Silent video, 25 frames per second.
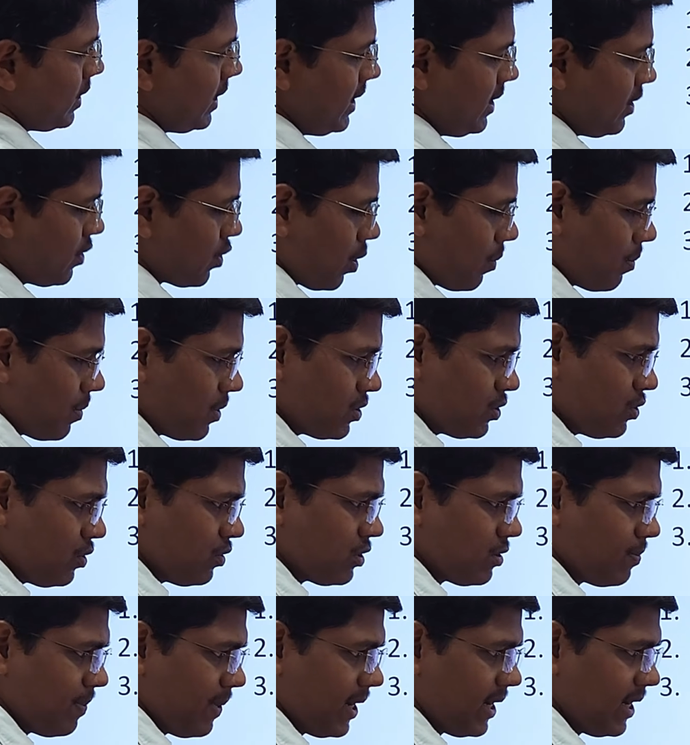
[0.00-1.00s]
in Robert
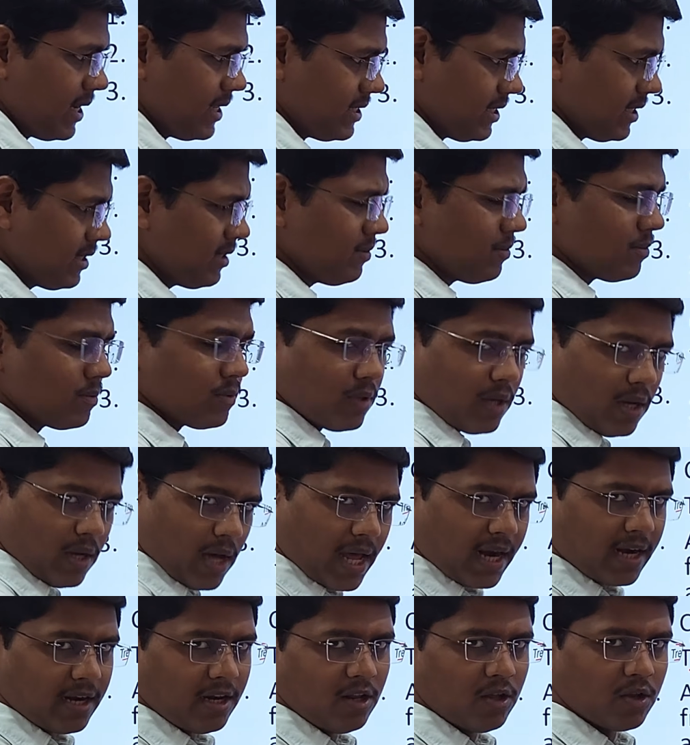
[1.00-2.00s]
Jones bandaging,
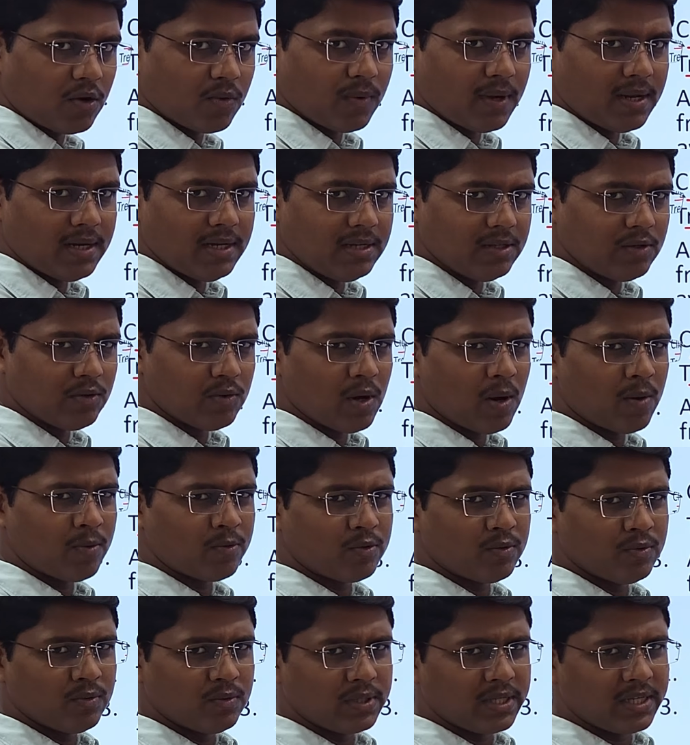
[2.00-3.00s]
earlier one, you have
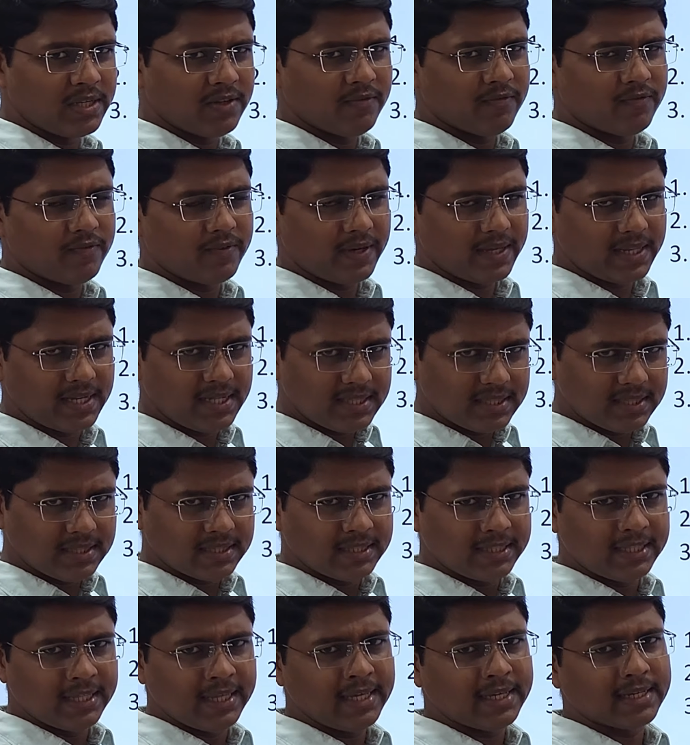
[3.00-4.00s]
to give very
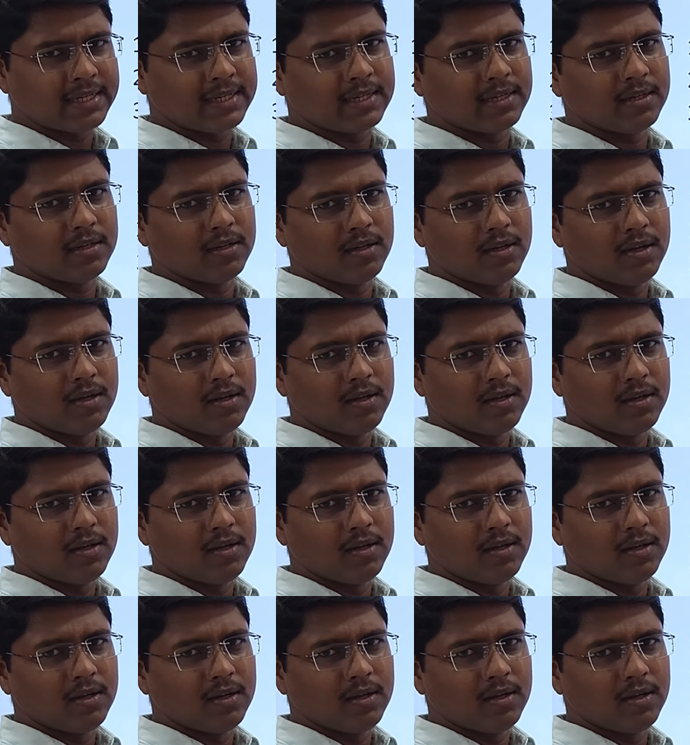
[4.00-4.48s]
thick,